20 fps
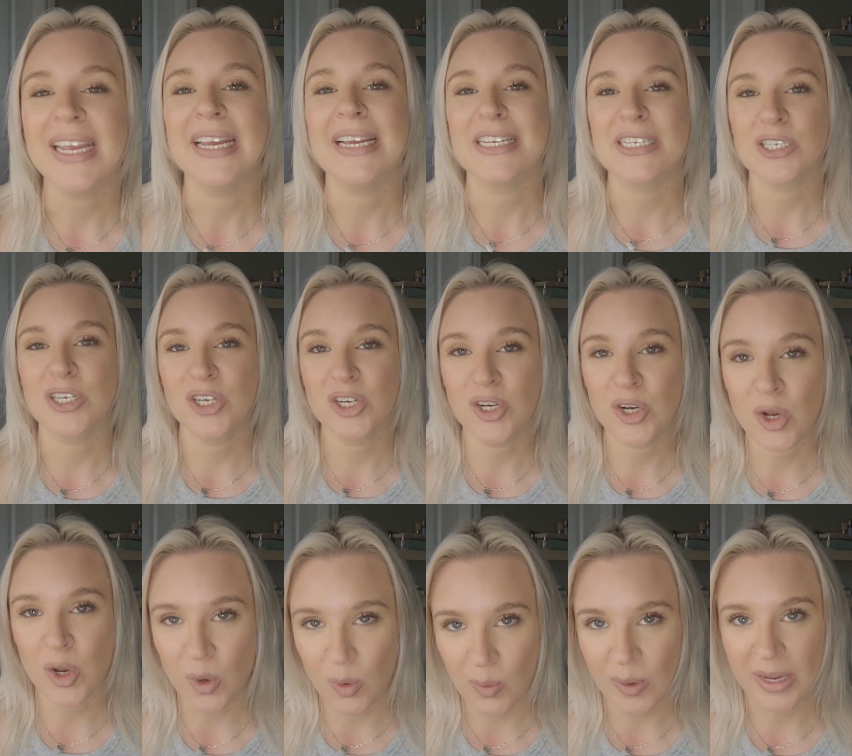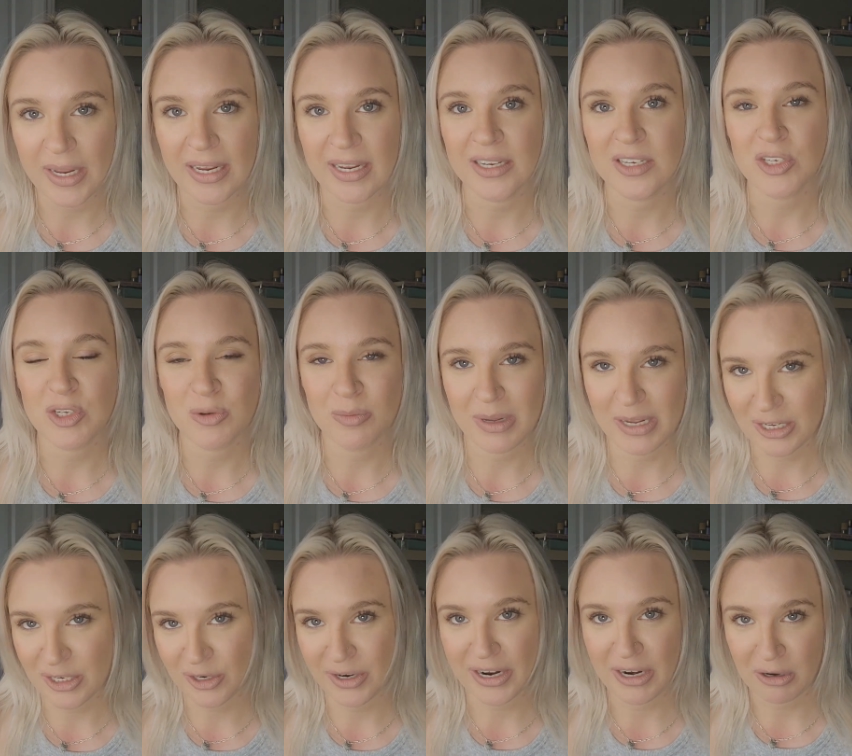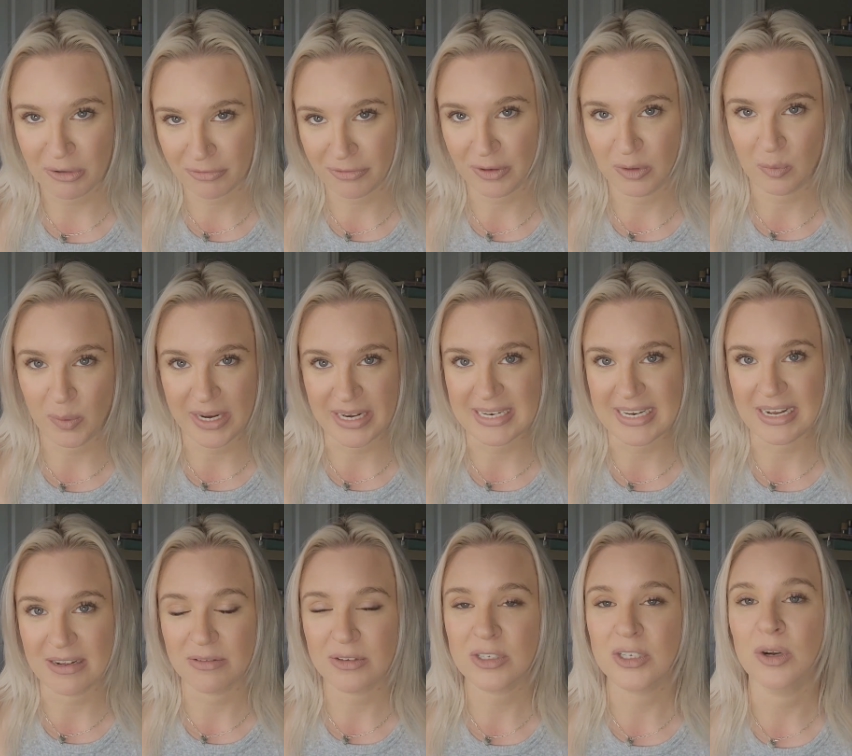is going to make your hair feel weighed down.